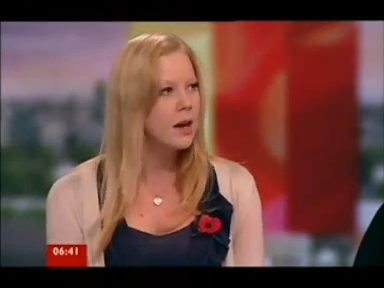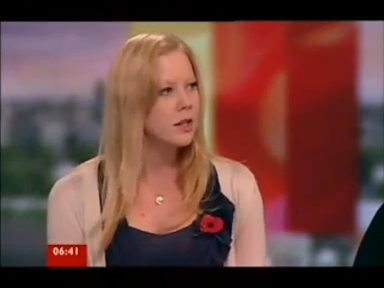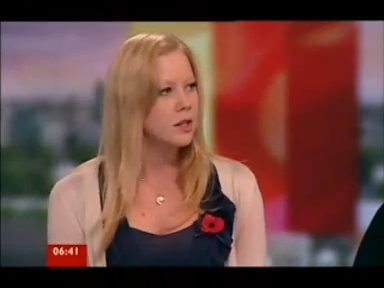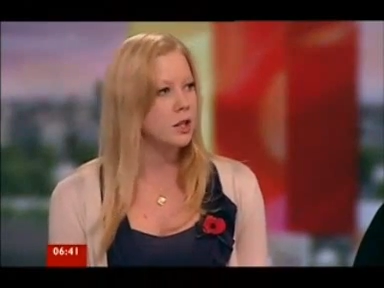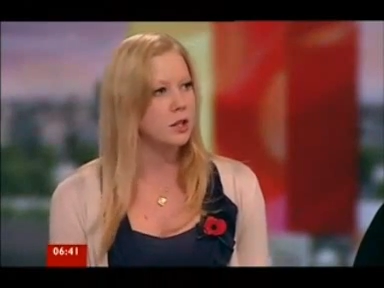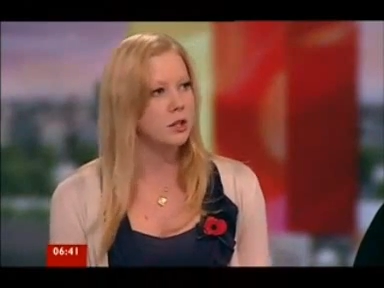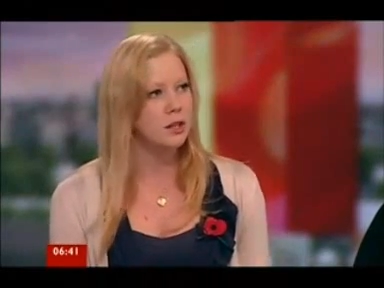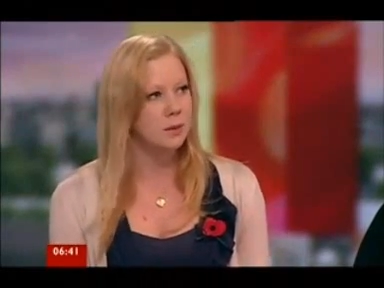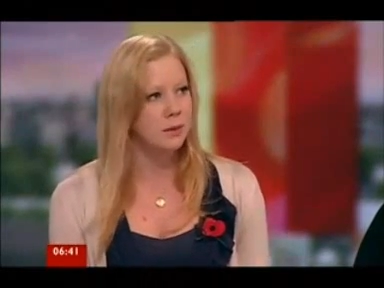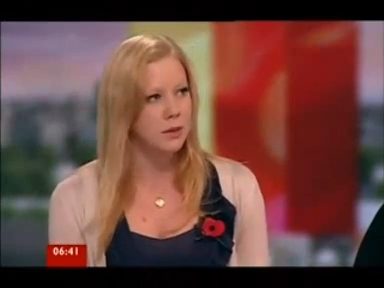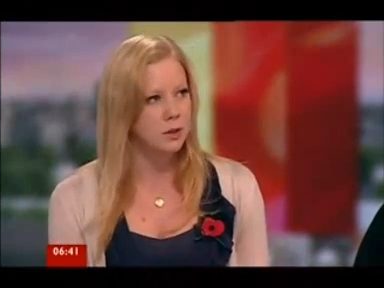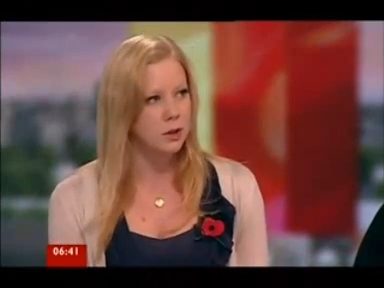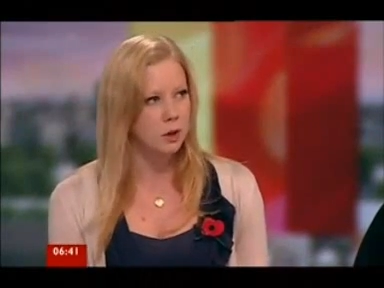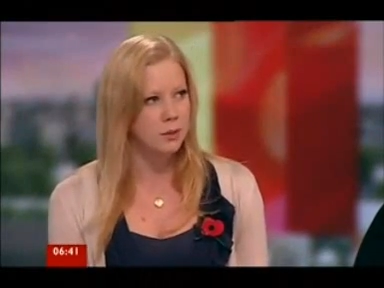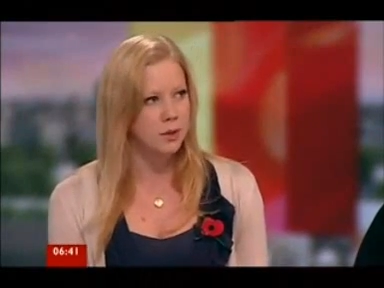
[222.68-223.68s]
to do some of the
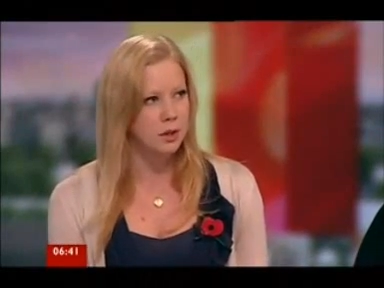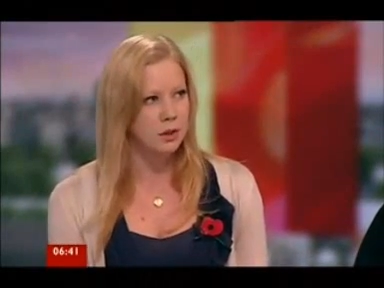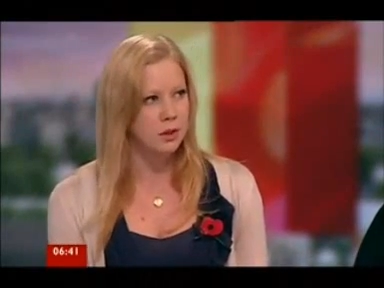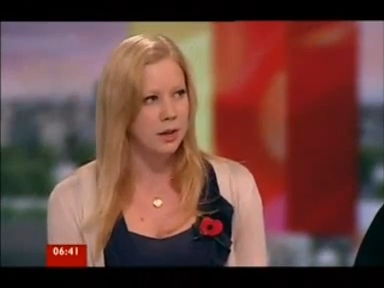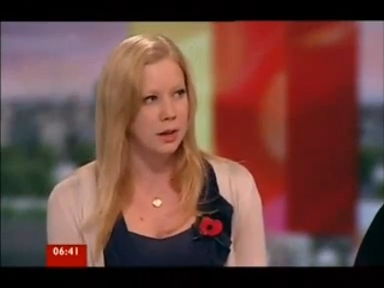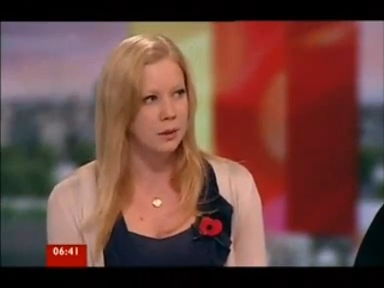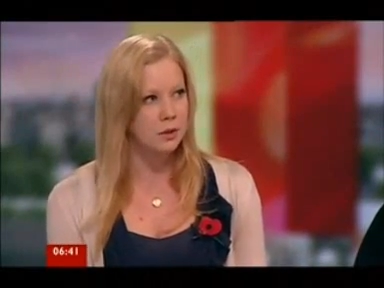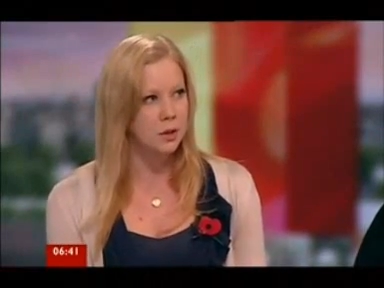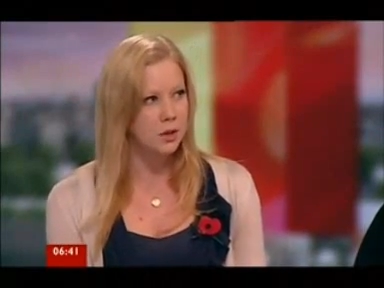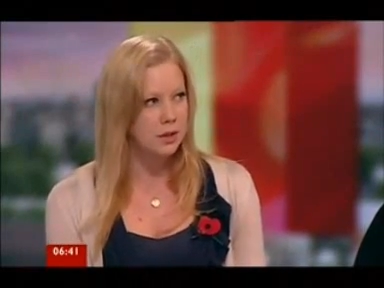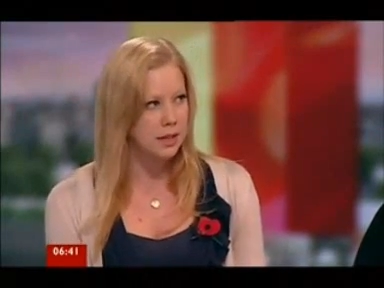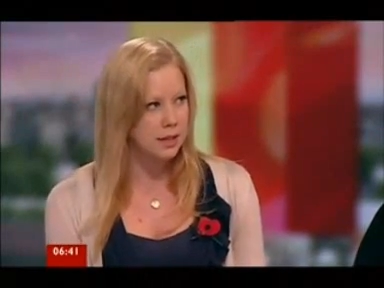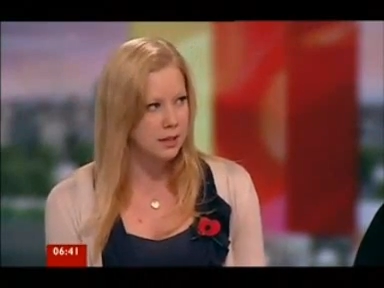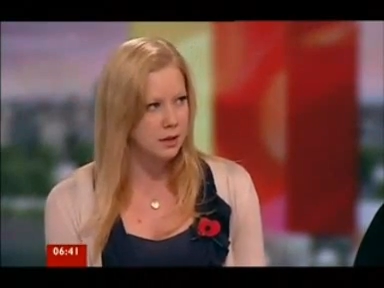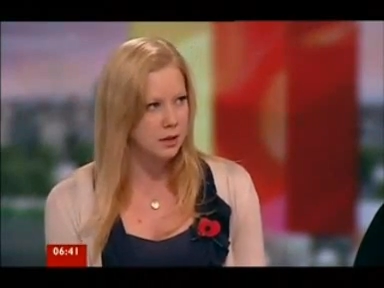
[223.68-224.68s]
jobs that you now do
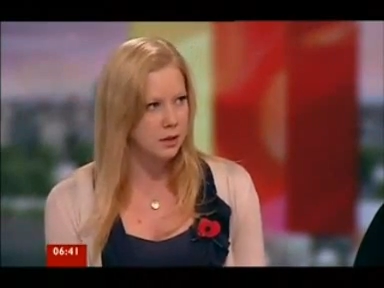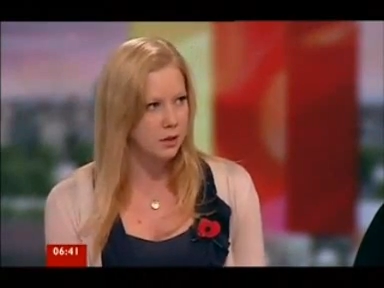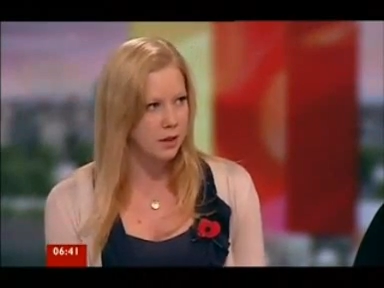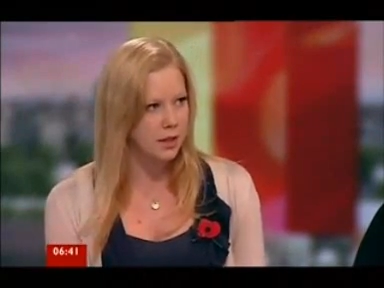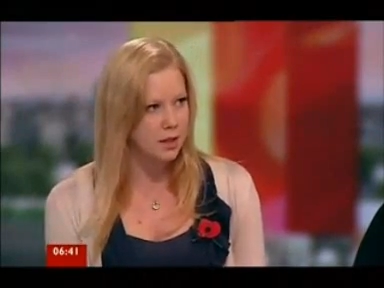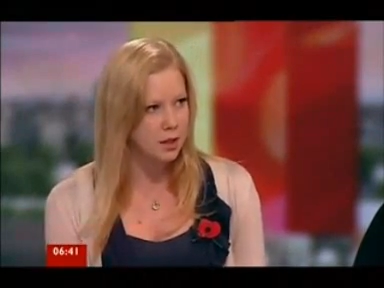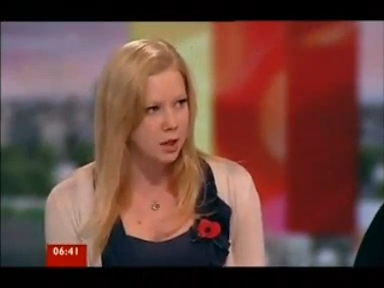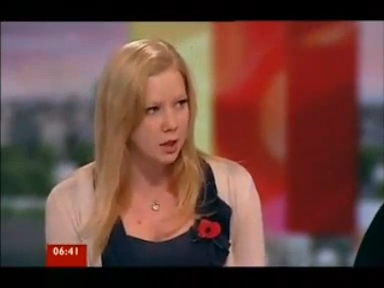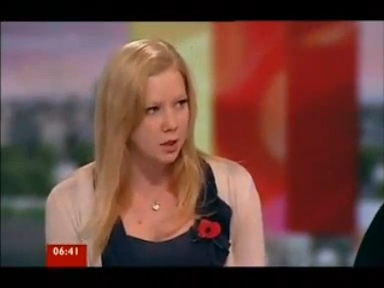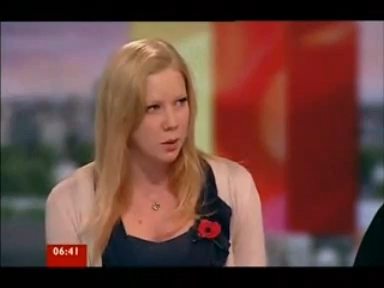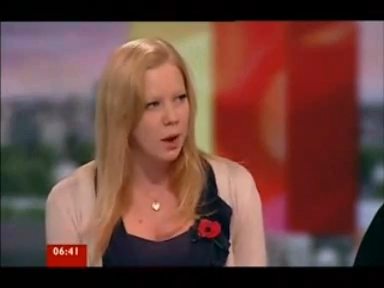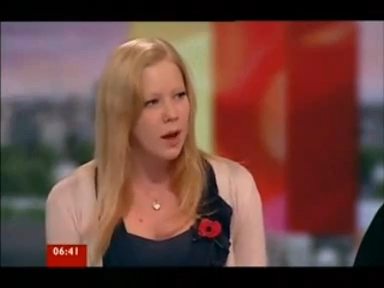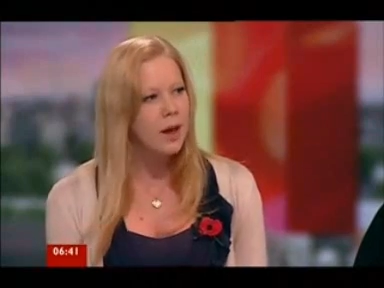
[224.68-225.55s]
need a degree to do.